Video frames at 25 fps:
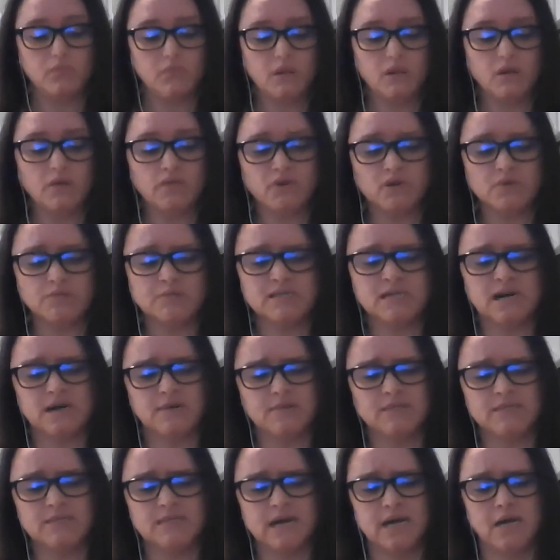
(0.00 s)
from time to
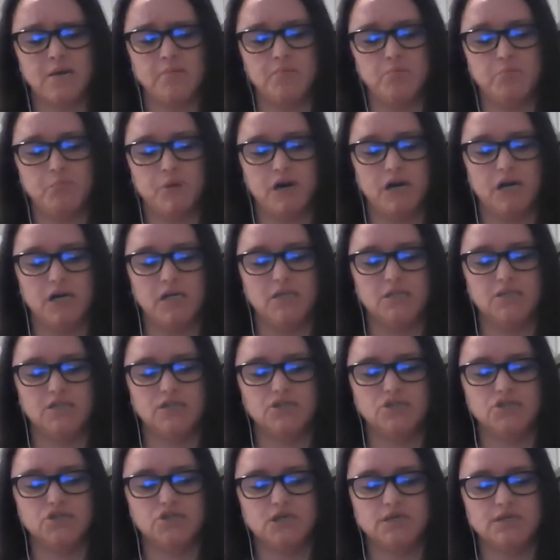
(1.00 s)
time, but
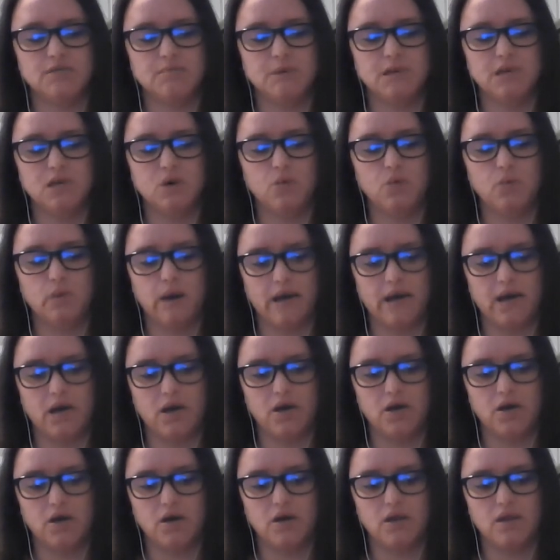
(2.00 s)
just be
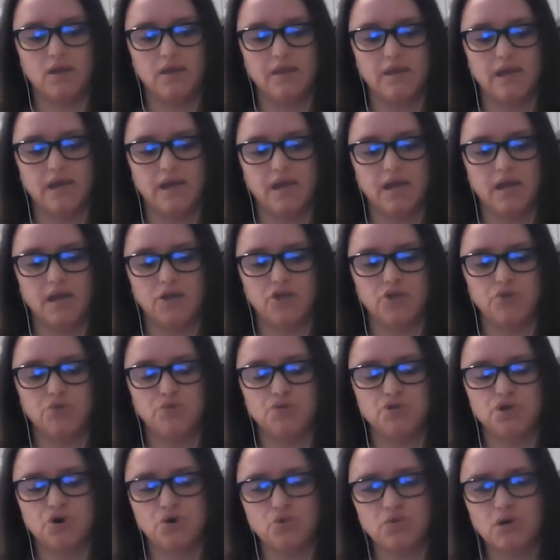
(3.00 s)
aware that you
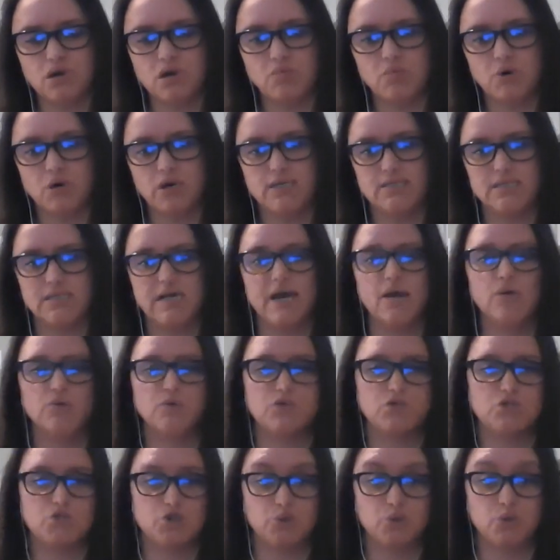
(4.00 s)
don't want to price a house
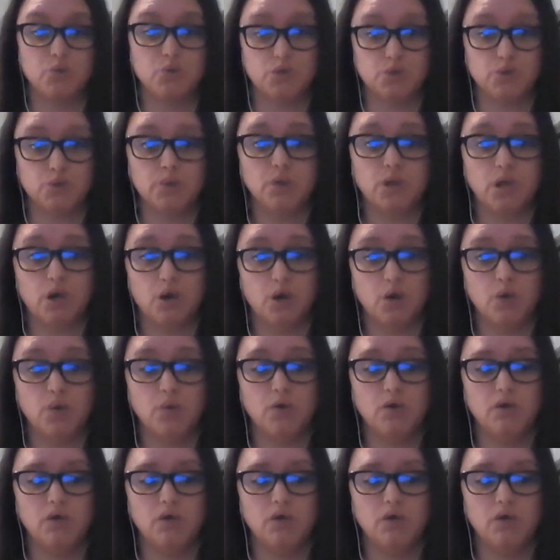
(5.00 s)
too low,